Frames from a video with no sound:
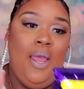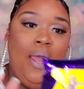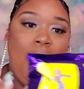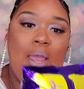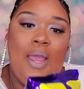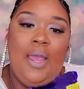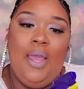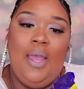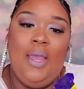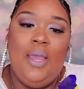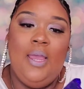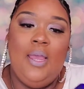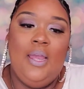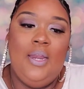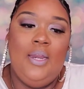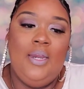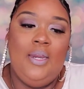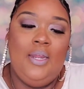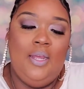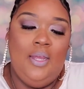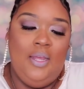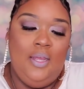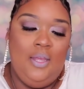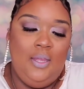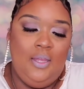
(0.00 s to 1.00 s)
and
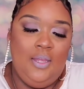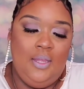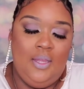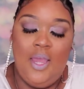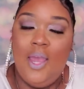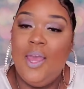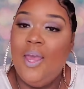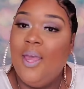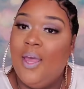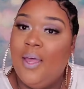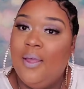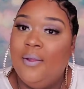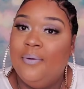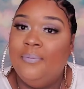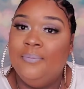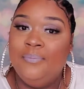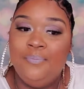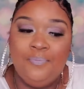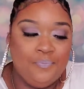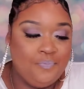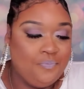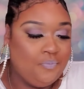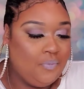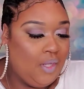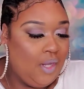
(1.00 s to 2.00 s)
yeah,
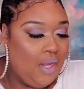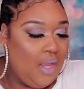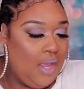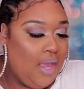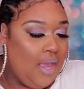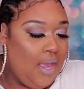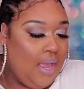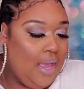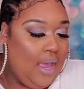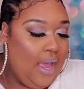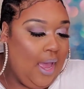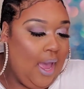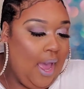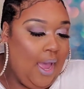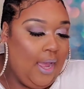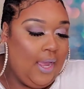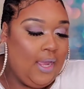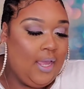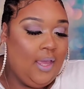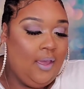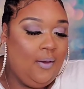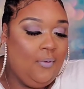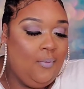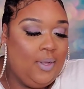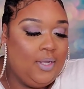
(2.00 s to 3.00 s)
I
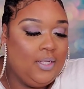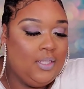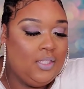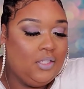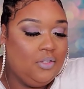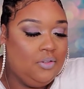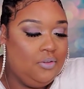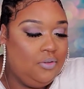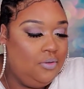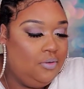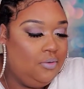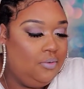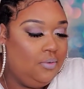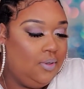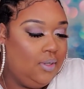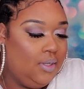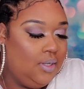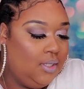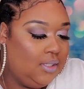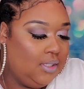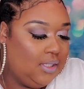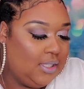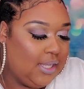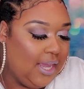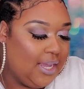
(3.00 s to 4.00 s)
can't wait to
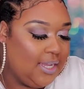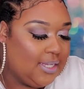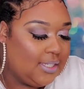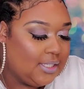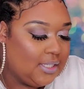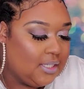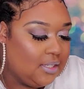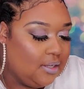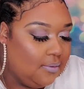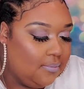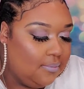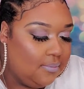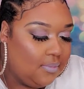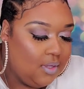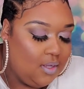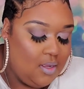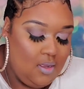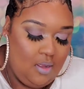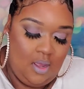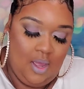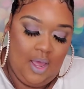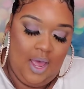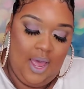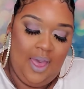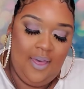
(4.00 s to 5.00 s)
taste them.
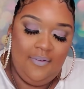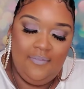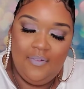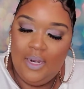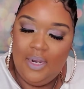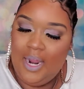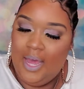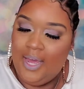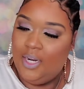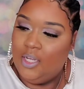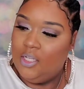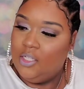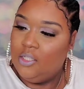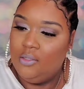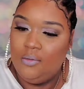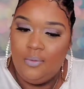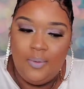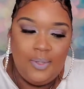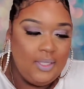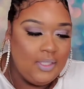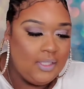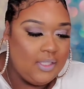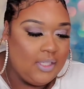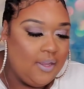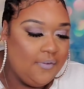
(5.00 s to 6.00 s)
I have a lot of
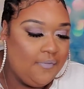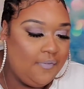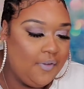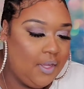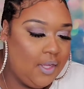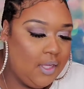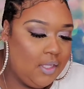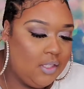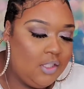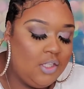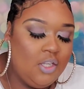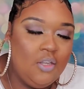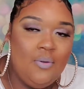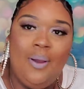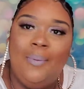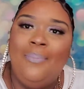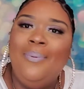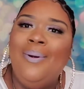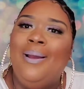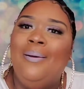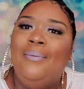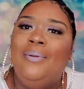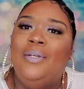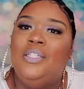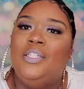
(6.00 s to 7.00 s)
sweet stuff in here too. I
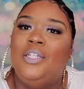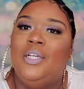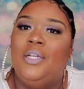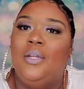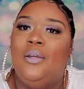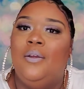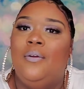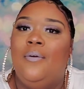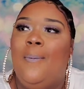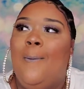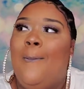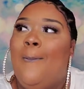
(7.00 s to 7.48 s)
probably should have.